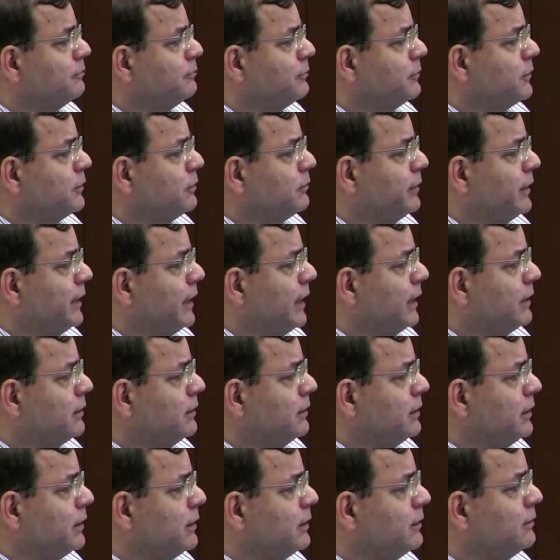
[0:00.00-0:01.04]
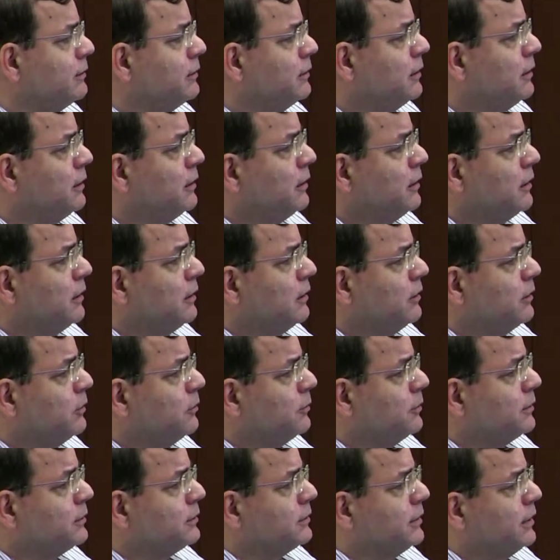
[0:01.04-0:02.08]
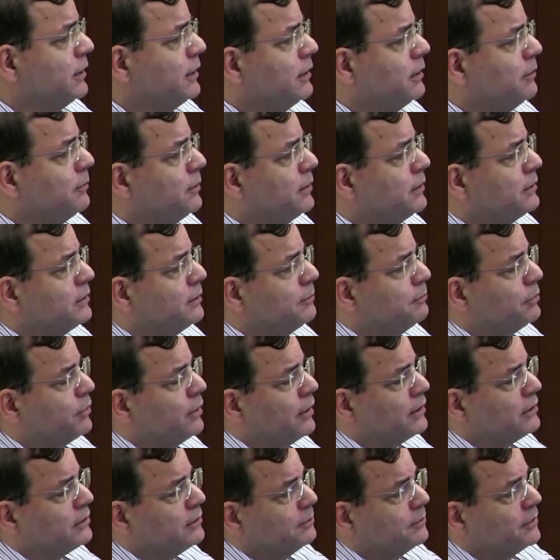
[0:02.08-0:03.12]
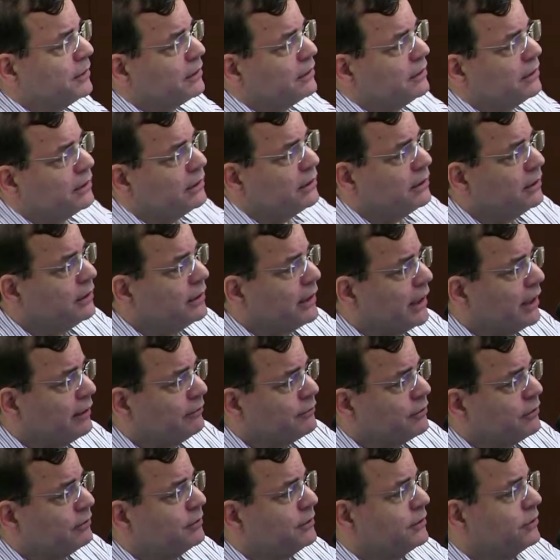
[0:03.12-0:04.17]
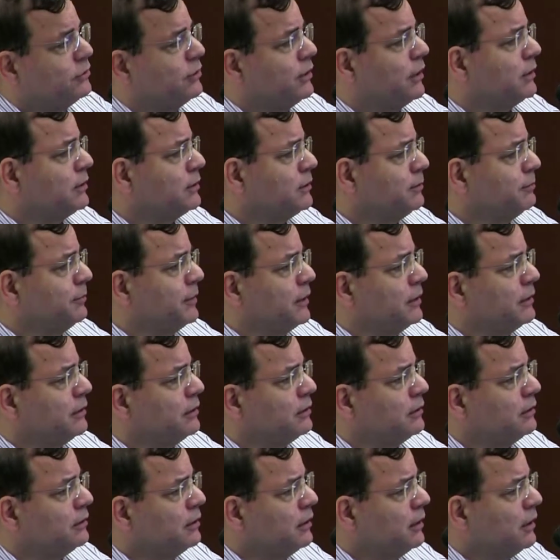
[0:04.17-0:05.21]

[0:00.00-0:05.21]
creatinine, you will see there was approximately, after adjustment,